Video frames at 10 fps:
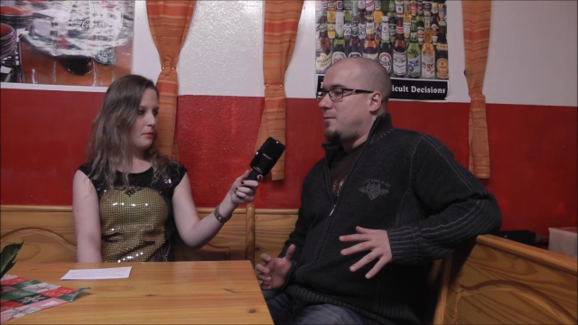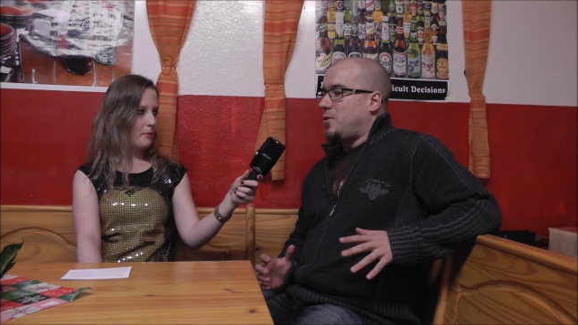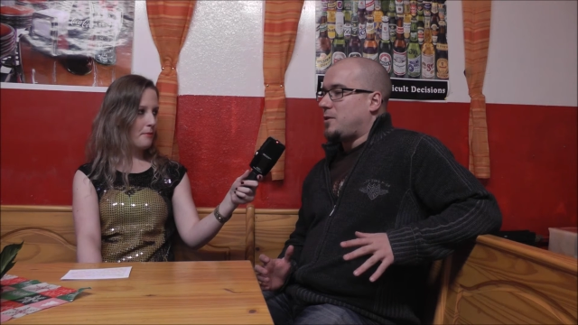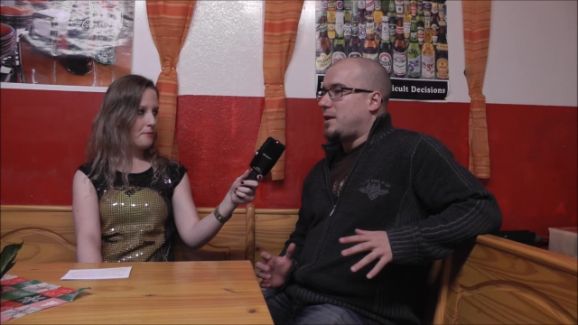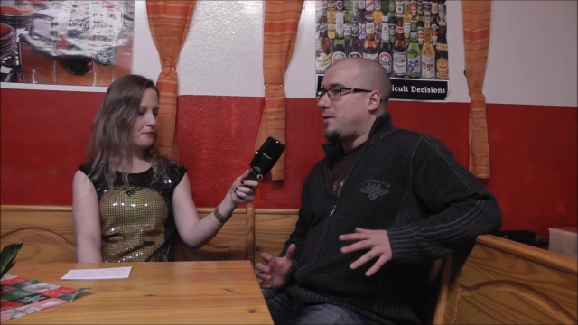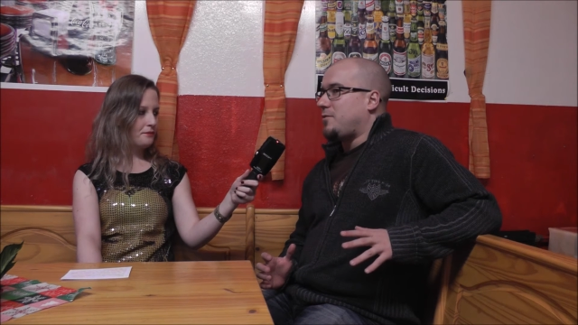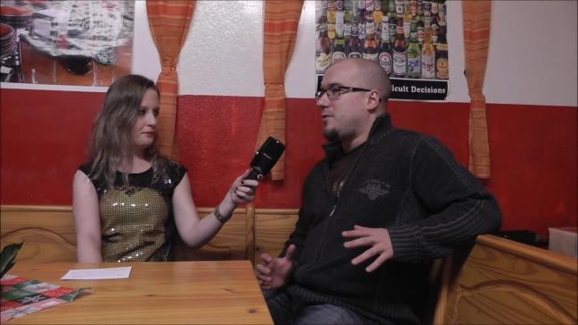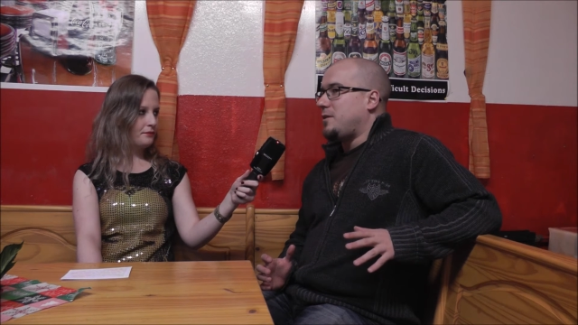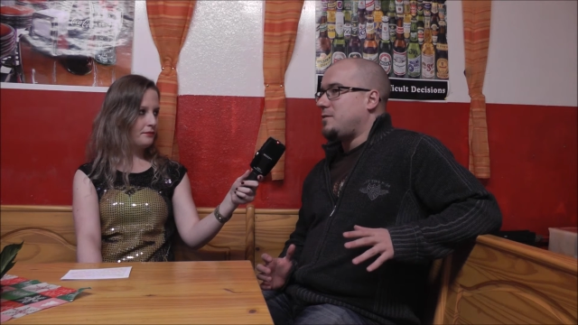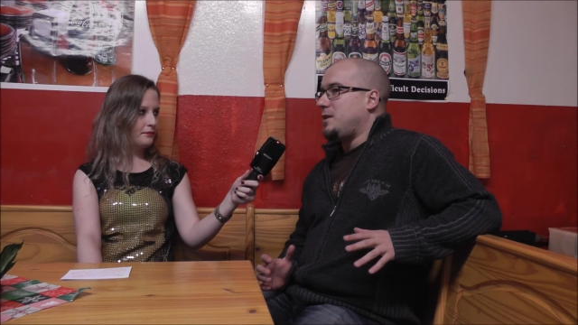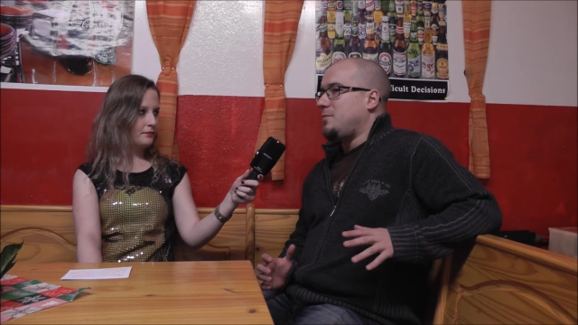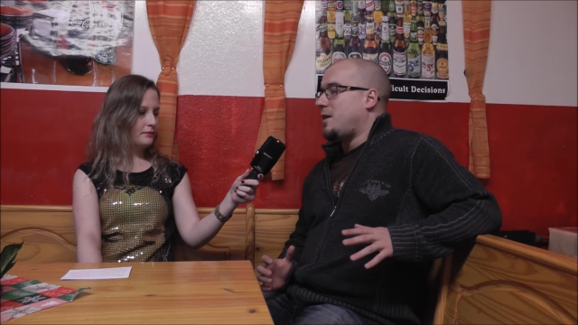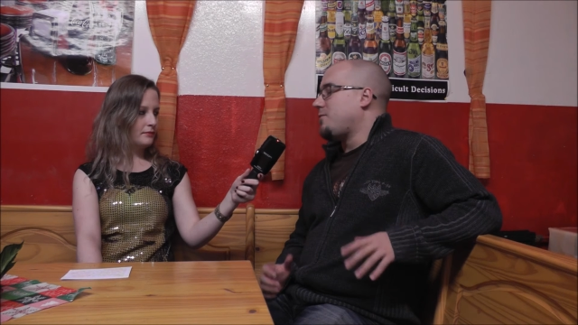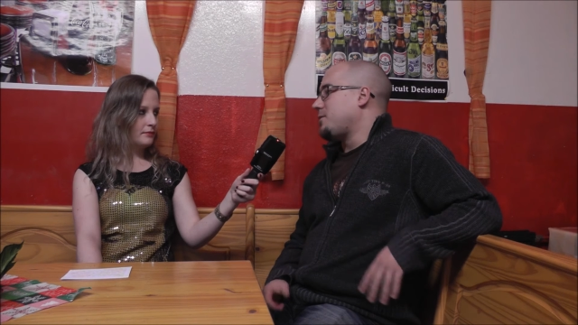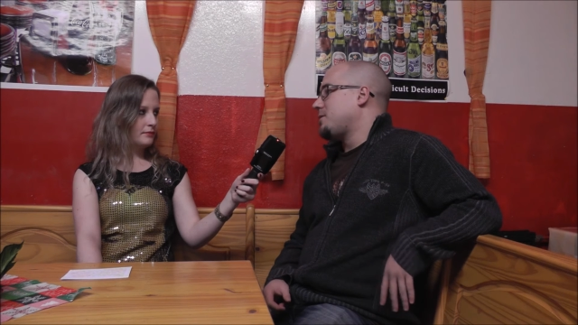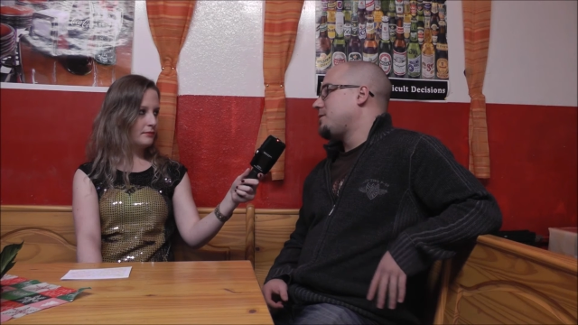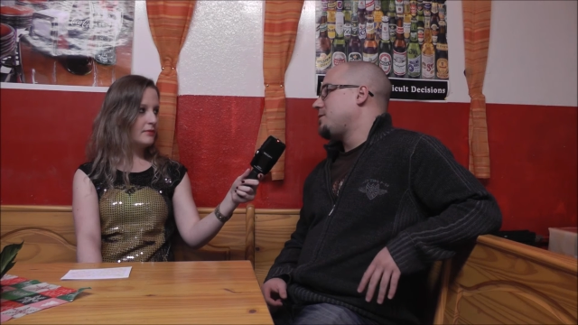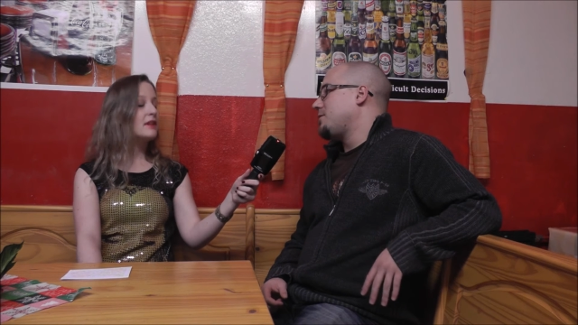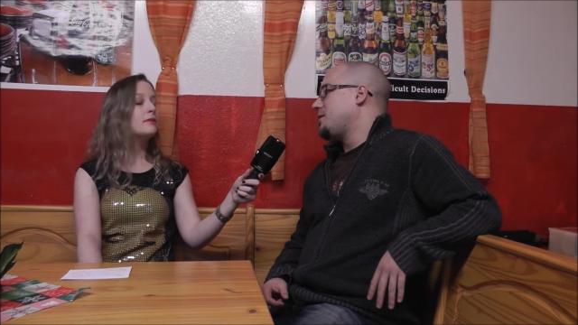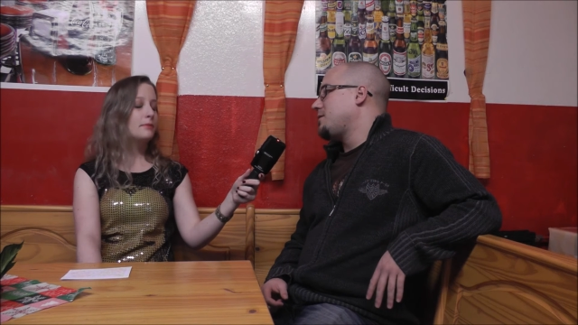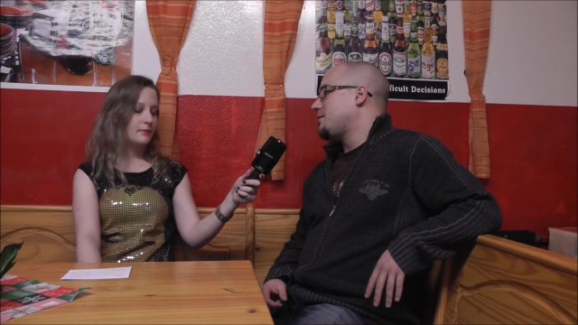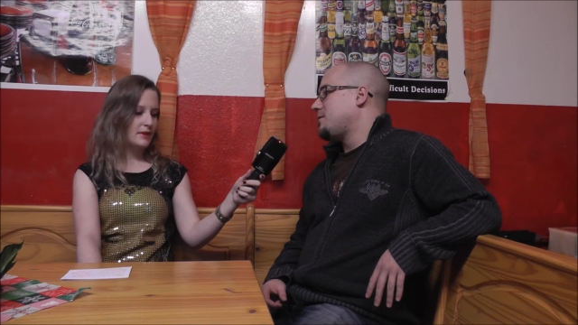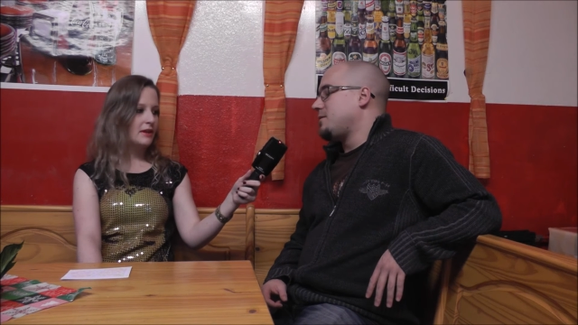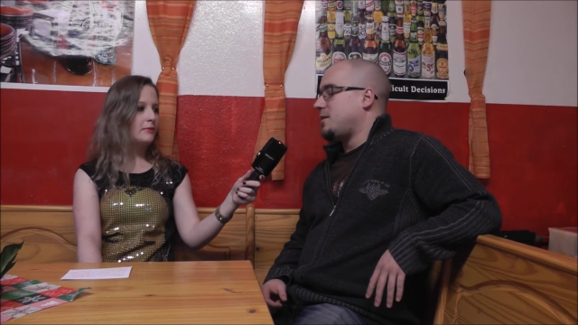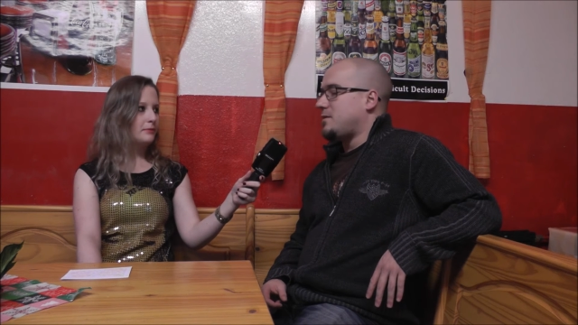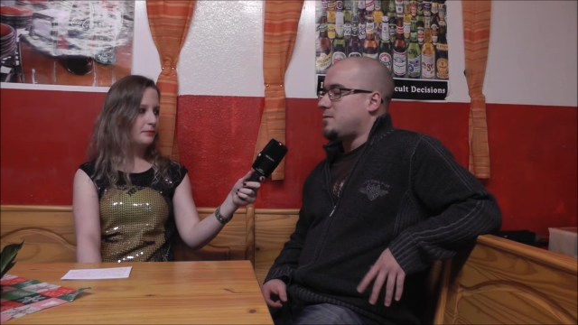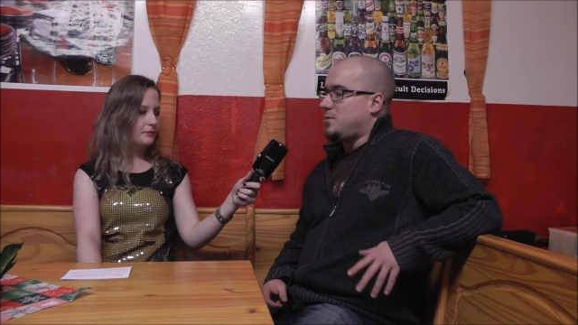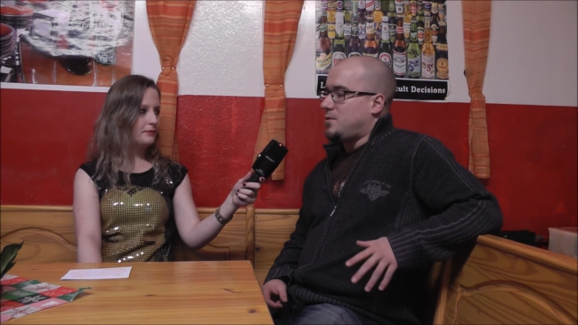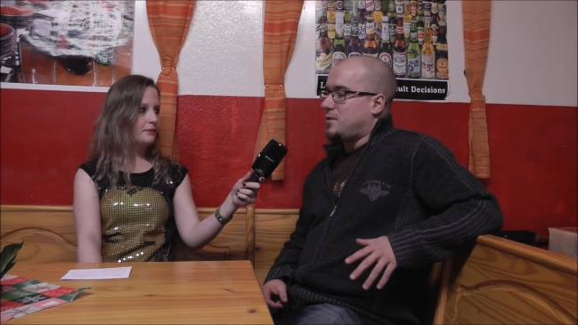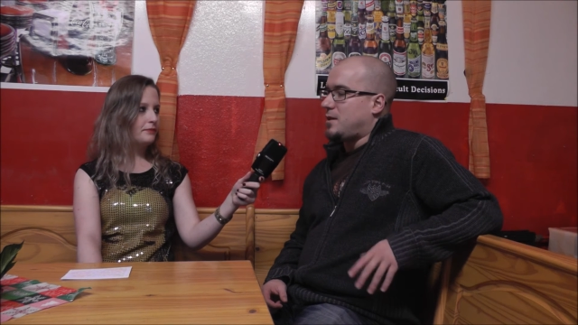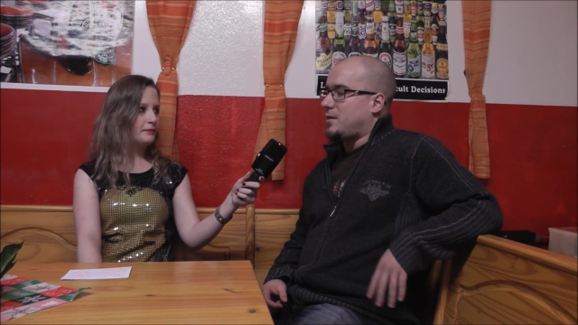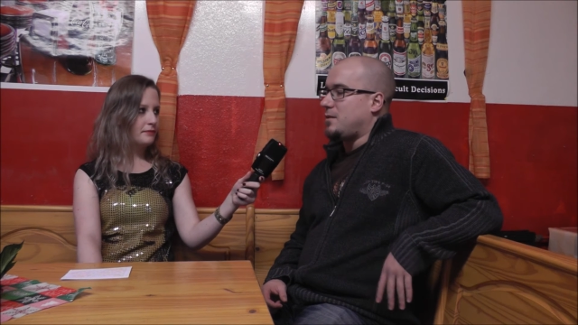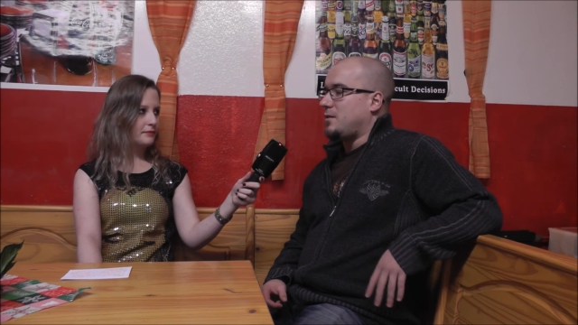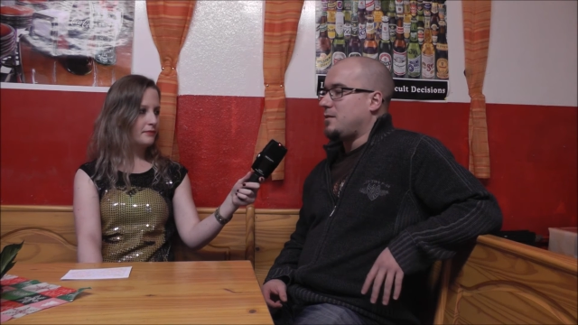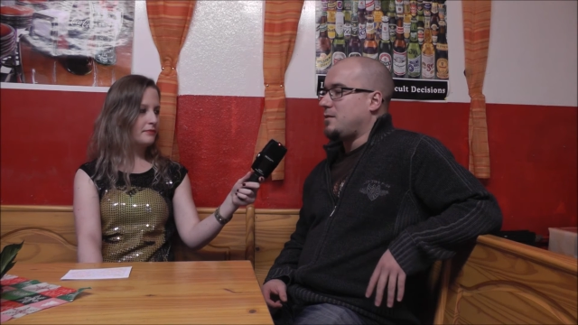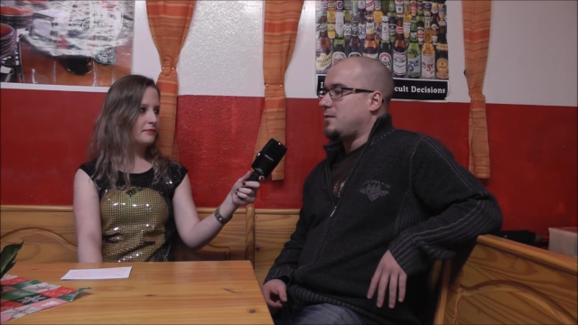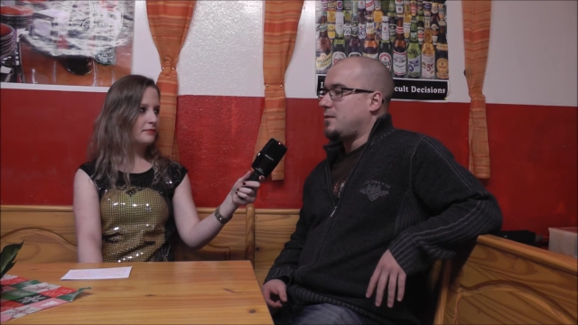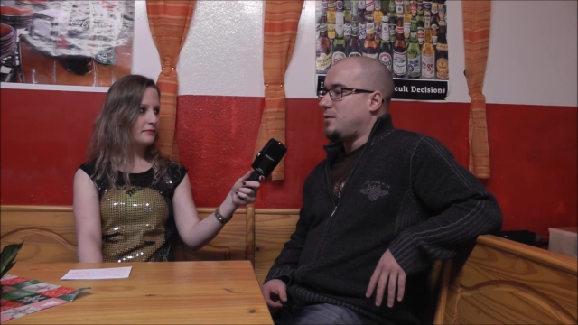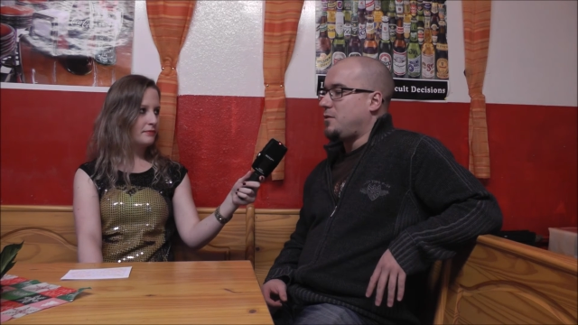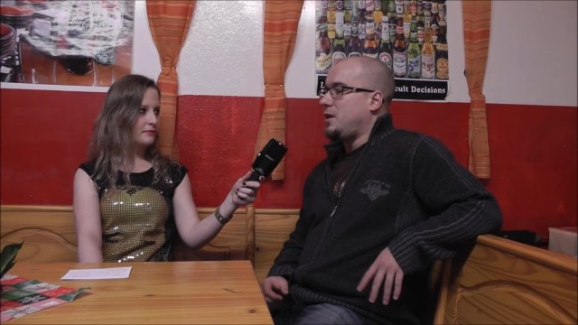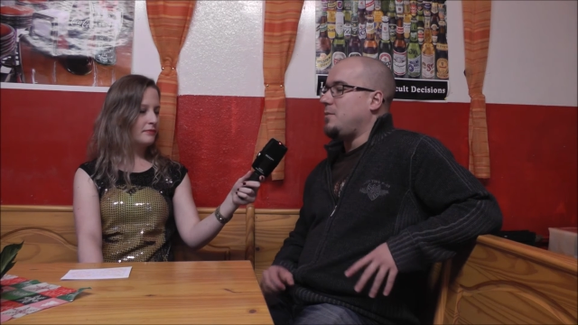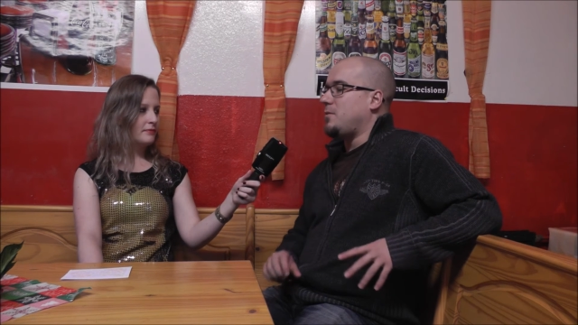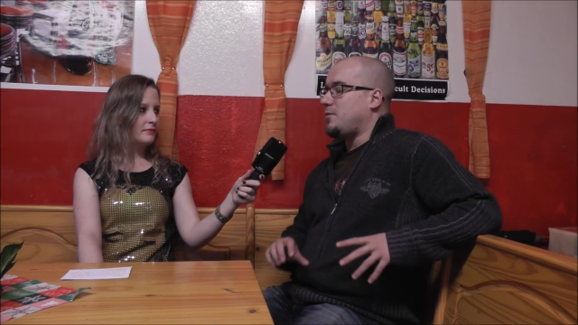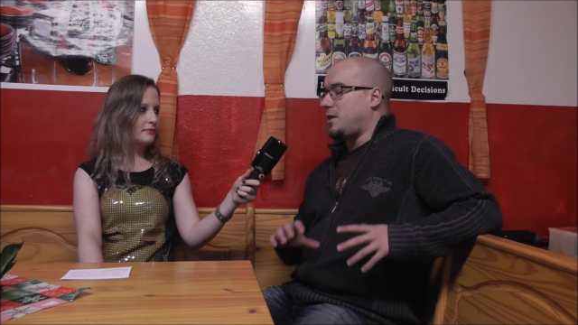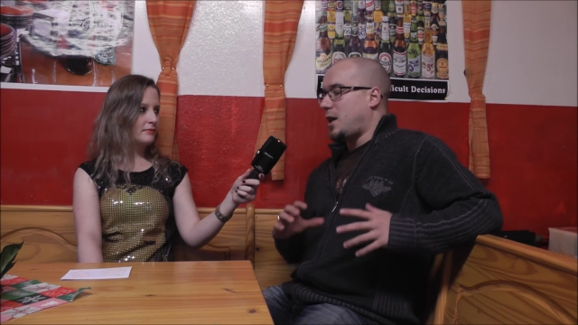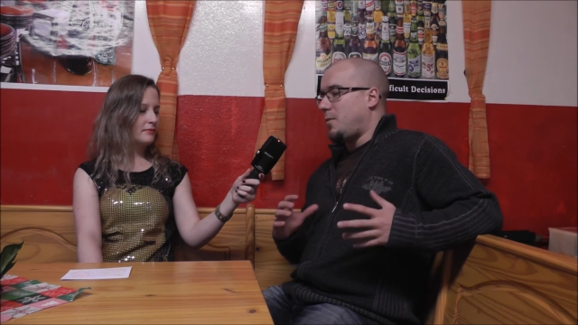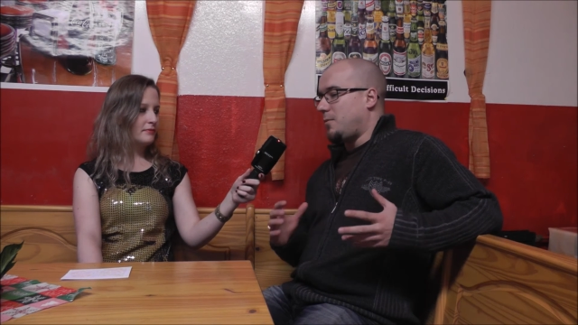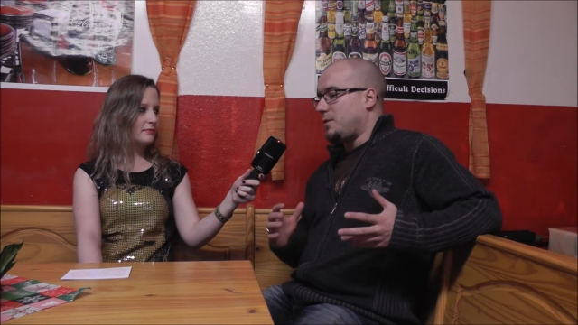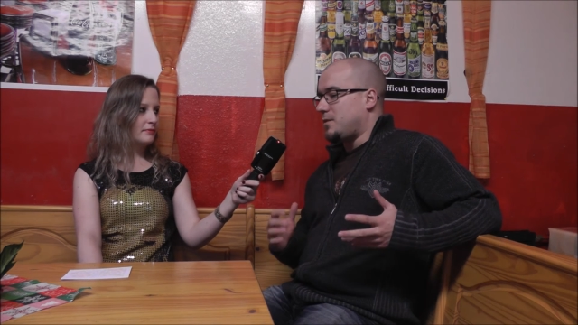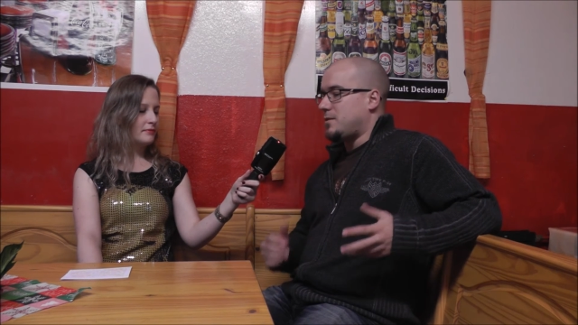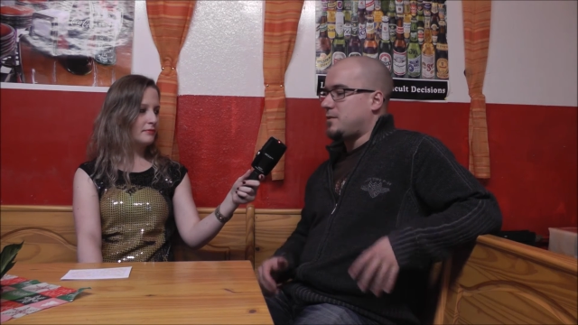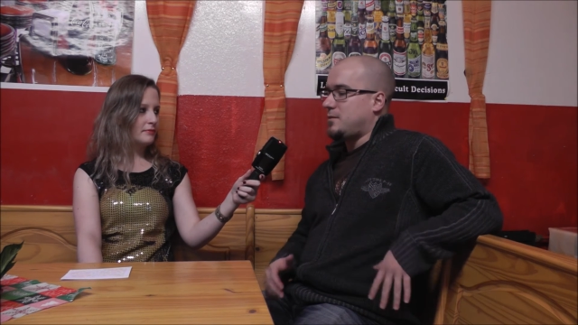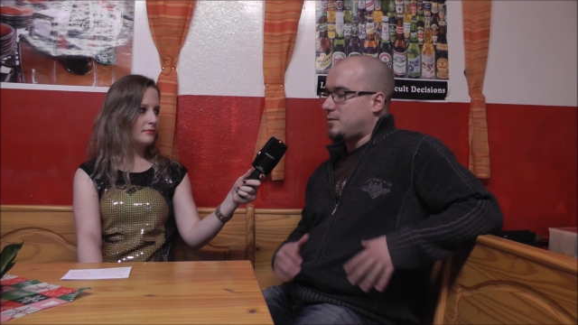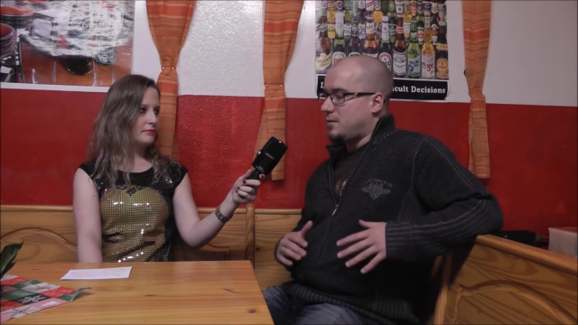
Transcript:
Speaker 1: more than ever a team effort. So that's that's the music, and the theme of the album is